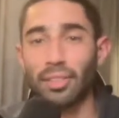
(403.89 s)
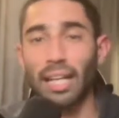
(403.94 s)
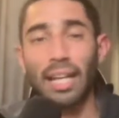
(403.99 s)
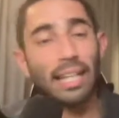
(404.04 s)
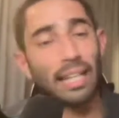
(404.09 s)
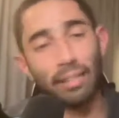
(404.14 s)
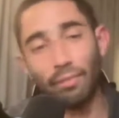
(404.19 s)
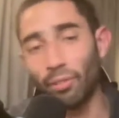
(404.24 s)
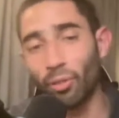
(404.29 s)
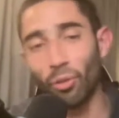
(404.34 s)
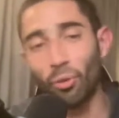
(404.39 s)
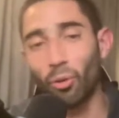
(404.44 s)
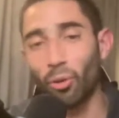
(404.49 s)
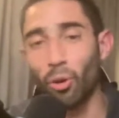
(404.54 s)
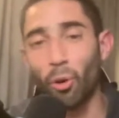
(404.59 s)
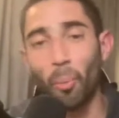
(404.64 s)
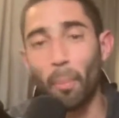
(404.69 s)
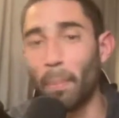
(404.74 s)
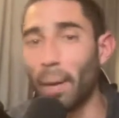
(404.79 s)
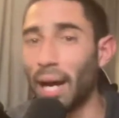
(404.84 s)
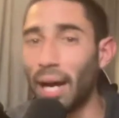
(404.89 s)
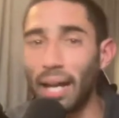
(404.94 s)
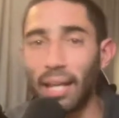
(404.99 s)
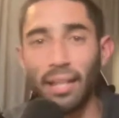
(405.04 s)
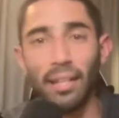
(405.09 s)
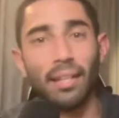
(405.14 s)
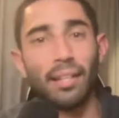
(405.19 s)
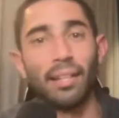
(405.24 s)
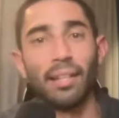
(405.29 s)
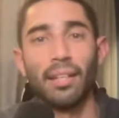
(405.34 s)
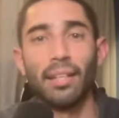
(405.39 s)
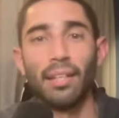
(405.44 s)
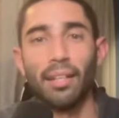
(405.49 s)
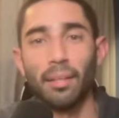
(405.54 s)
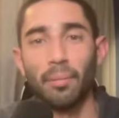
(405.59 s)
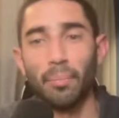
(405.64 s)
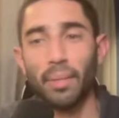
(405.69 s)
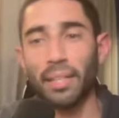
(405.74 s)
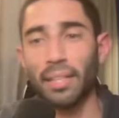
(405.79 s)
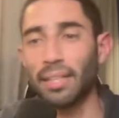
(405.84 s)
I ain't even going to go buy it
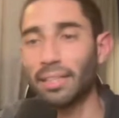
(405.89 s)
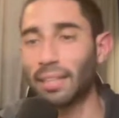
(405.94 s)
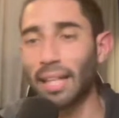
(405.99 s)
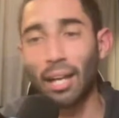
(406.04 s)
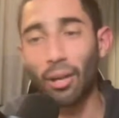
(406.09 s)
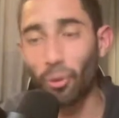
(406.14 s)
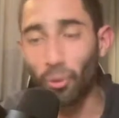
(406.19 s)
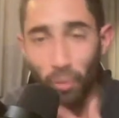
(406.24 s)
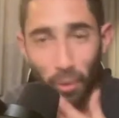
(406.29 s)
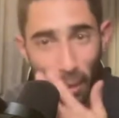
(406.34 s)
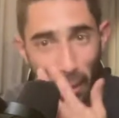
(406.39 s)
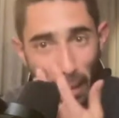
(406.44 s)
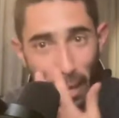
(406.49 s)
because I don't